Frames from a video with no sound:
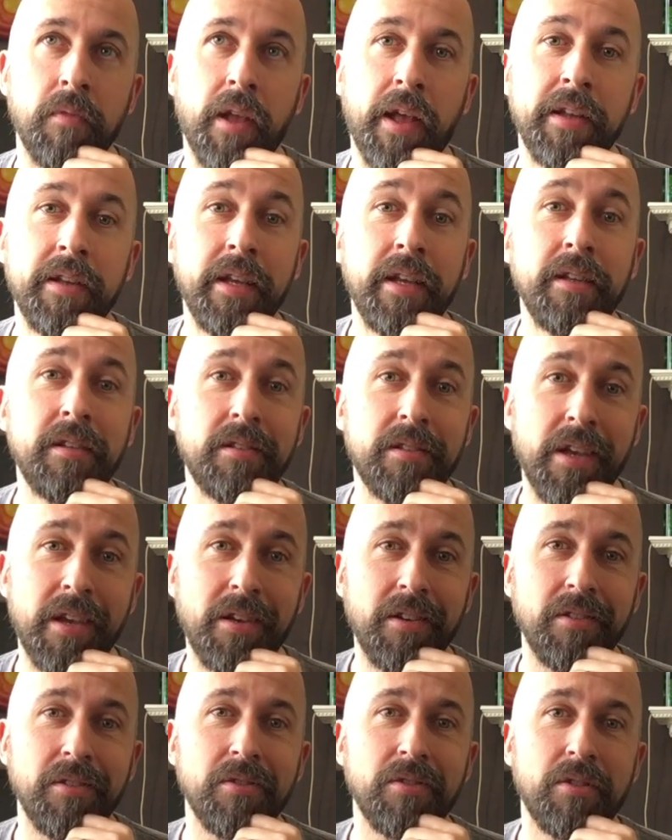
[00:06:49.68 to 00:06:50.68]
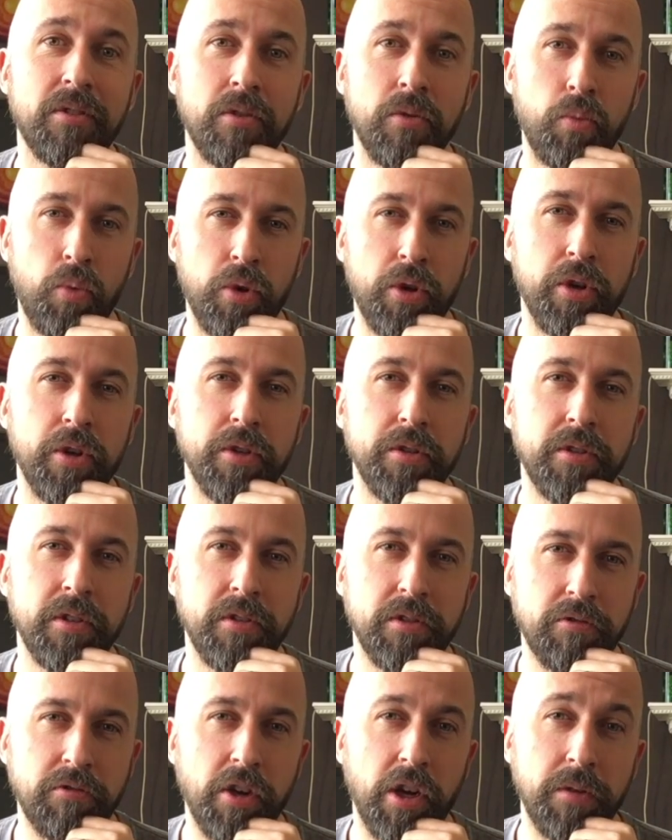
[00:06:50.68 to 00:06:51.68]
And he sings the words
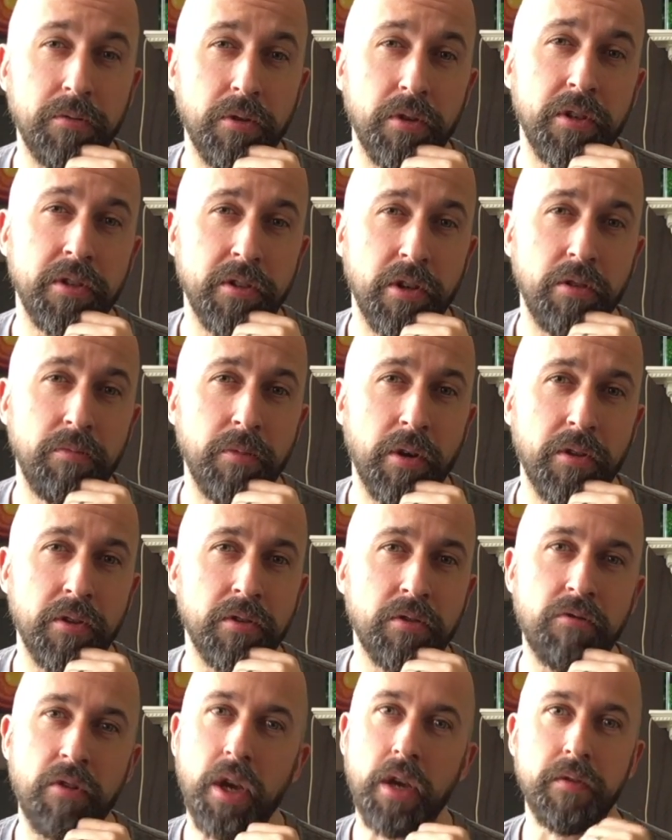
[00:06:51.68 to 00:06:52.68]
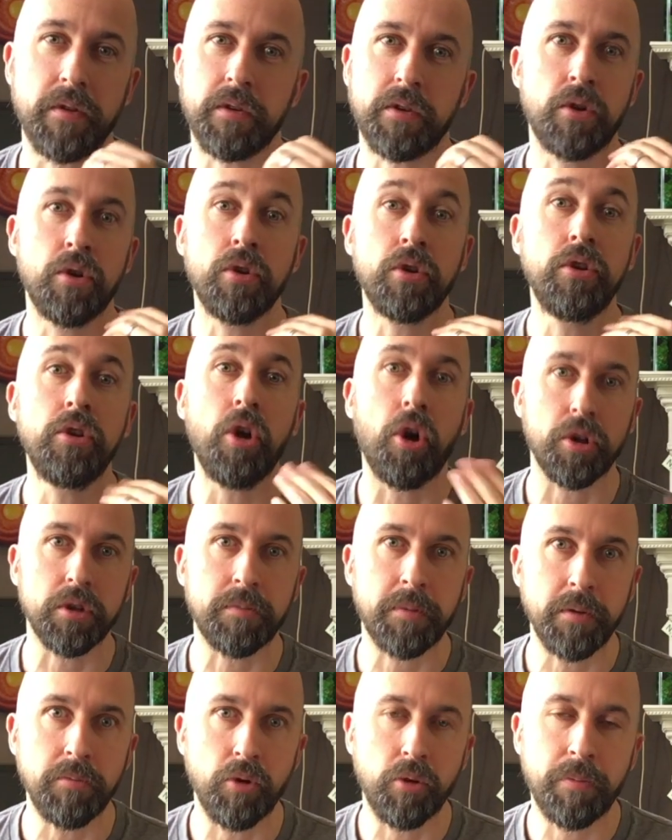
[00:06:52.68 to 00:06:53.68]
inscribed on his own mother's grave. It could not
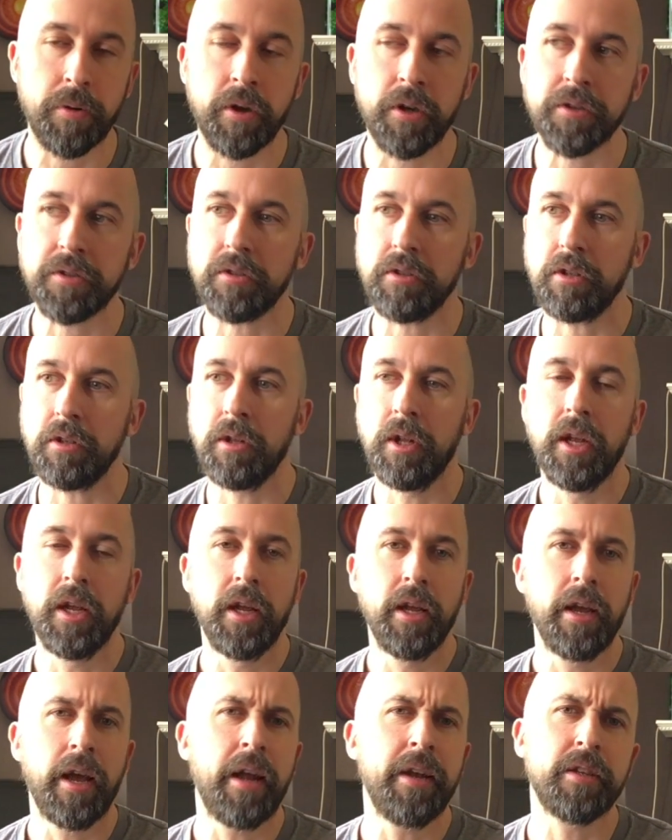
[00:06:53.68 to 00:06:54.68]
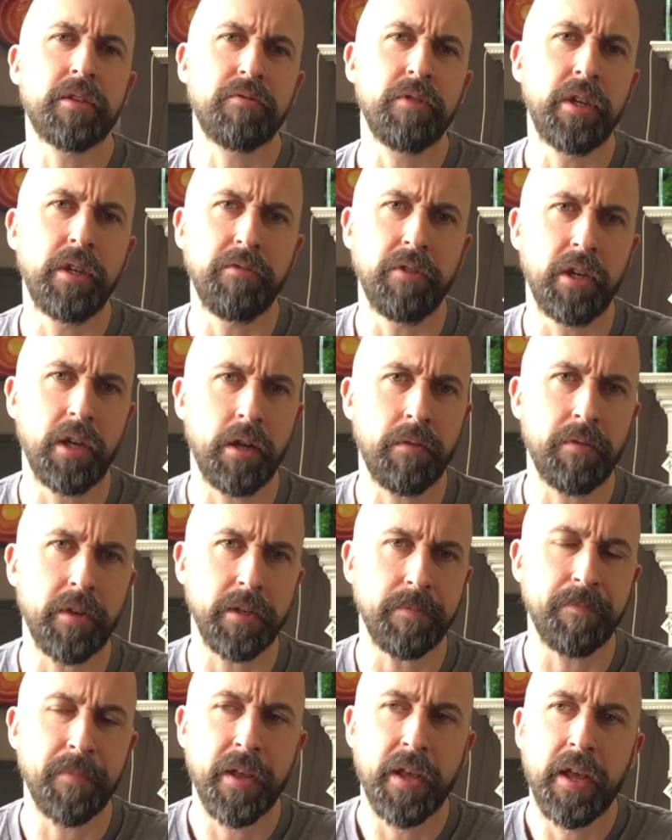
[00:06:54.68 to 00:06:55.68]
be more personal, and it's really, really lovely.
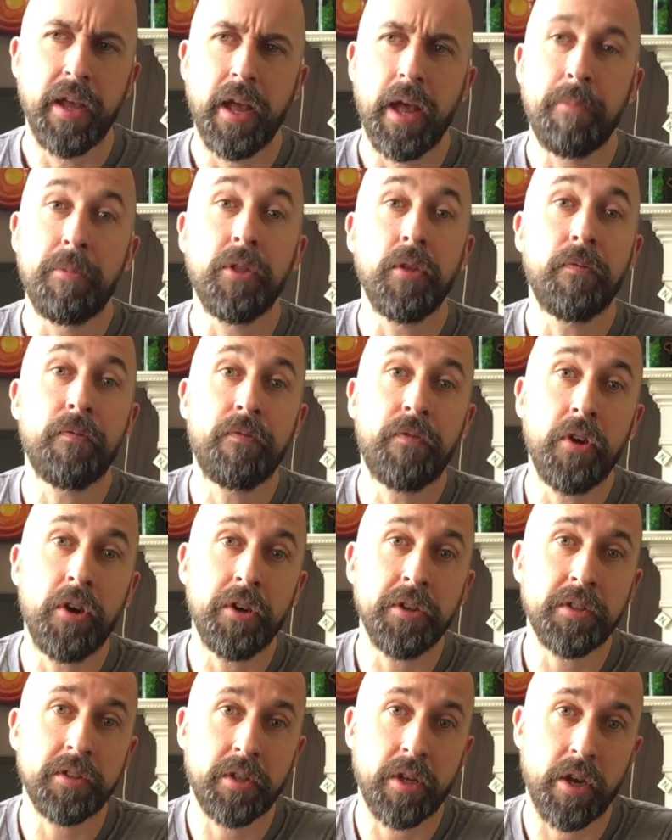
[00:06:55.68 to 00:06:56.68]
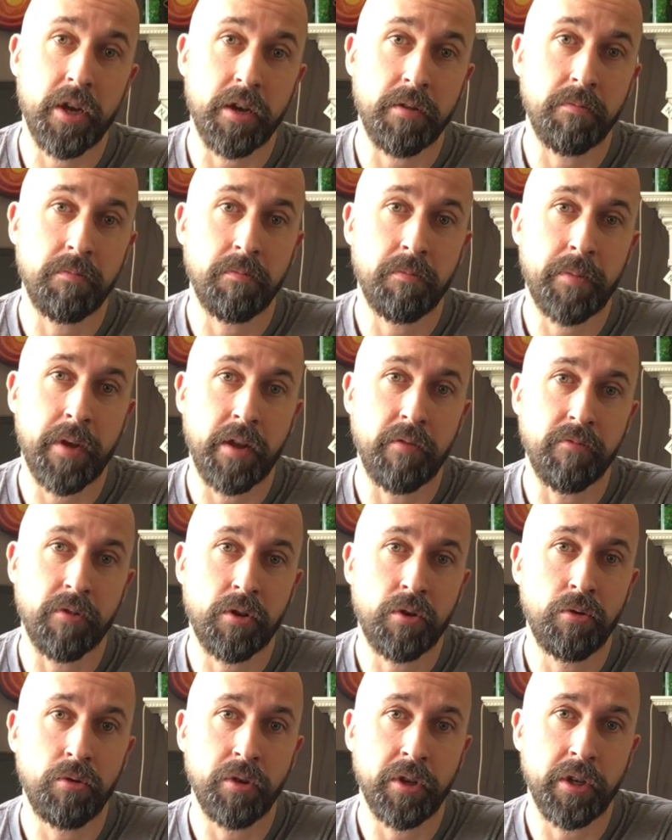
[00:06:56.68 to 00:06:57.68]
But the first time Ben
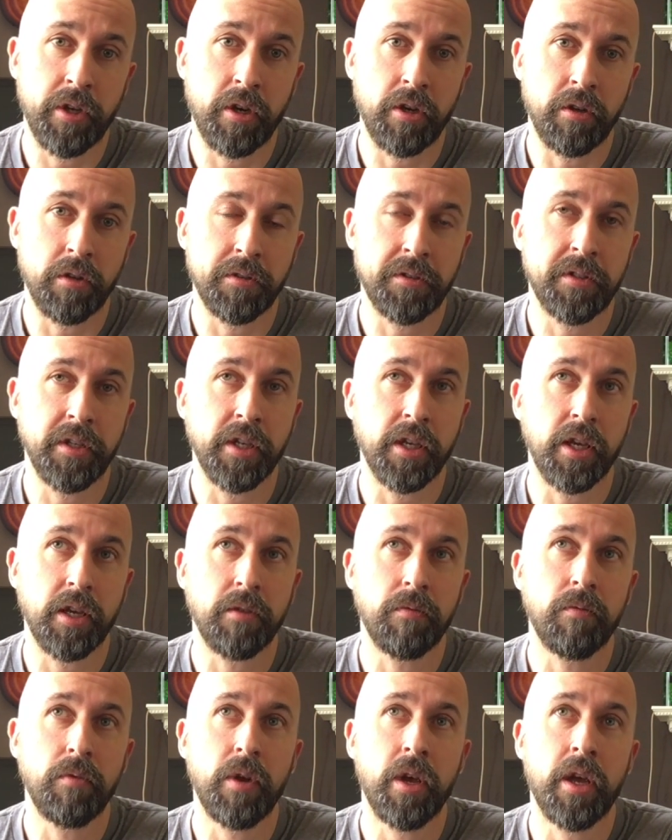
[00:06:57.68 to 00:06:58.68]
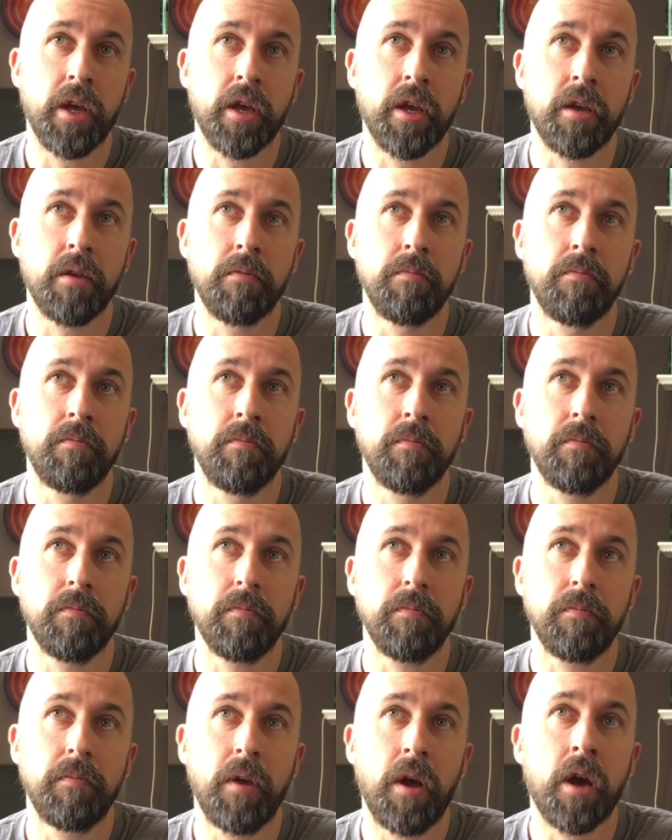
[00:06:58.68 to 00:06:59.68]
recorded Arnold singing,
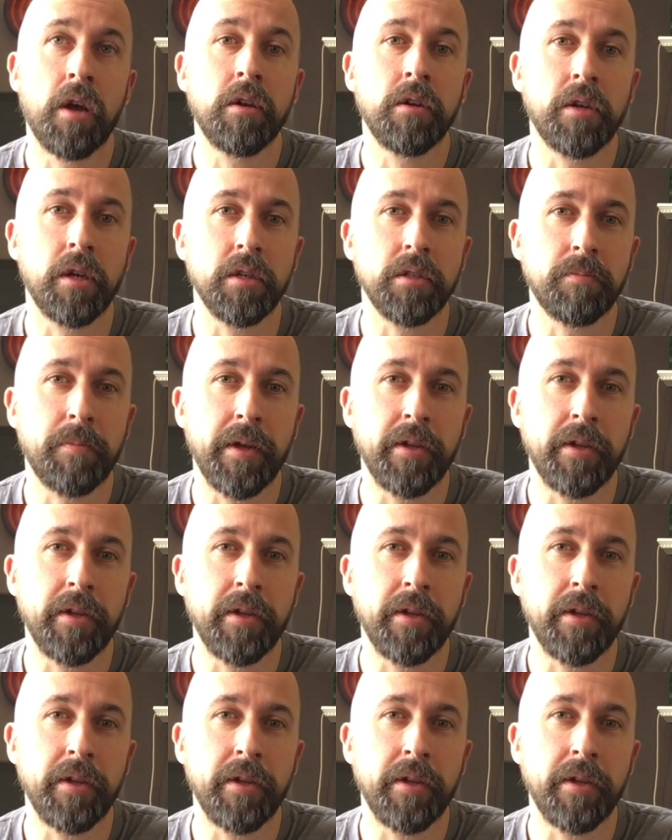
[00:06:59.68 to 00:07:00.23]
Arnold asked